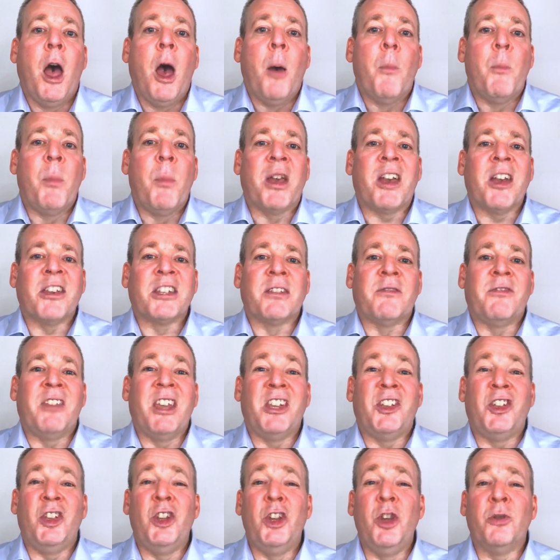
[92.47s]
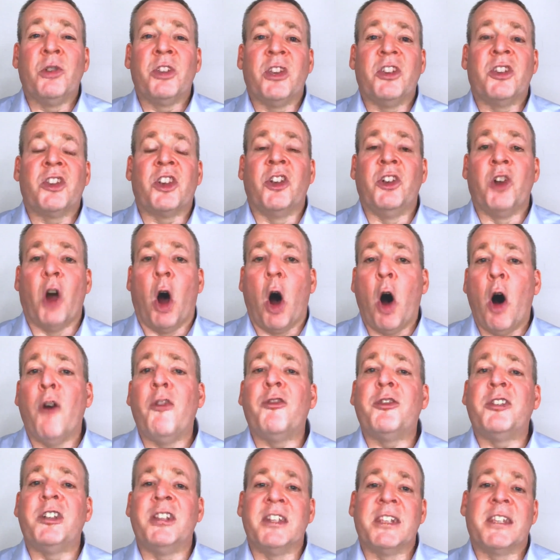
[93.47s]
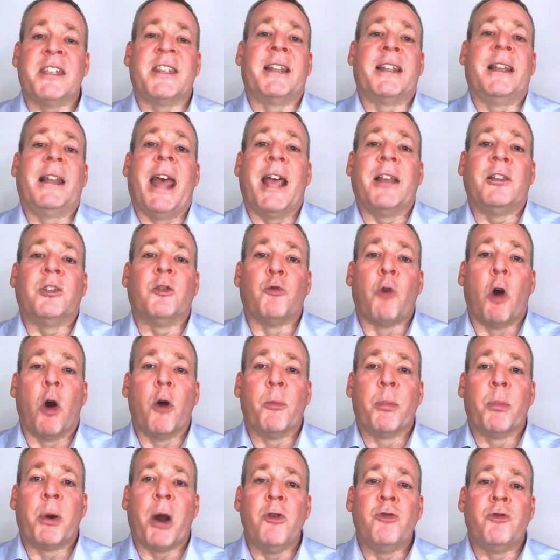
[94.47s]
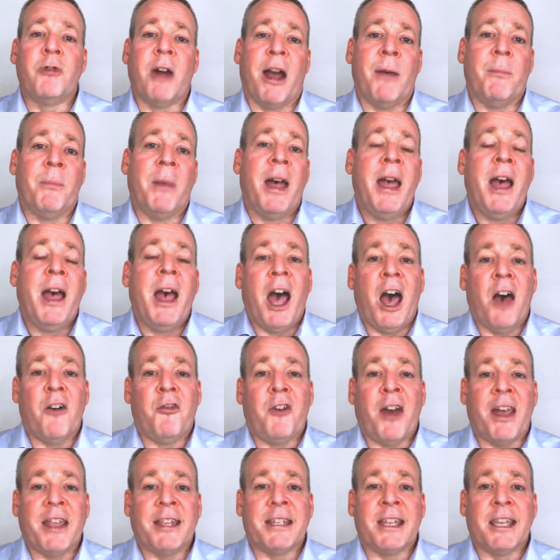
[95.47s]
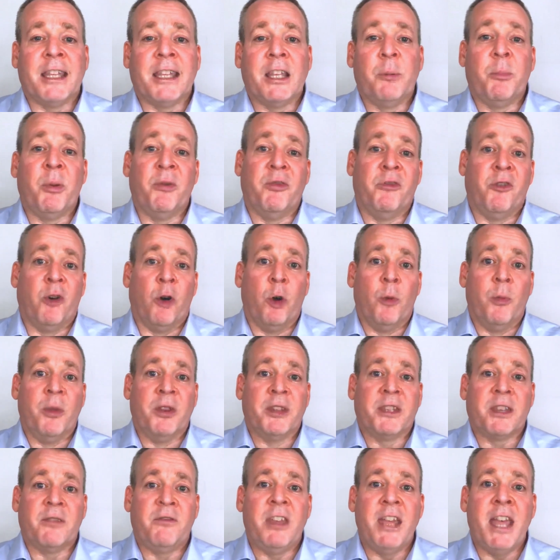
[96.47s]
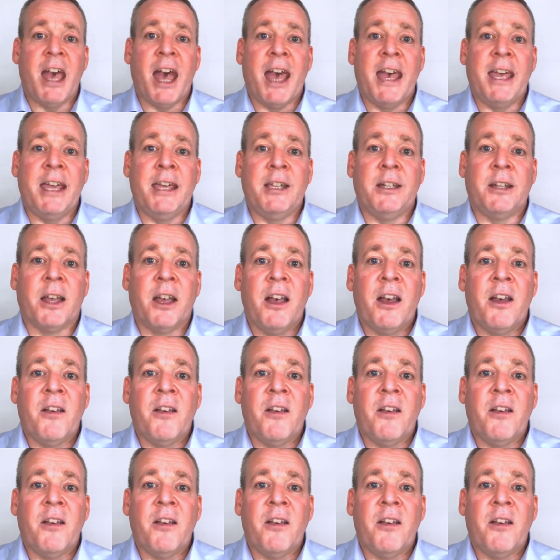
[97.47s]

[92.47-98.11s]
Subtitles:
Because of this, users can often select the wrong program, affecting the performance of the aid.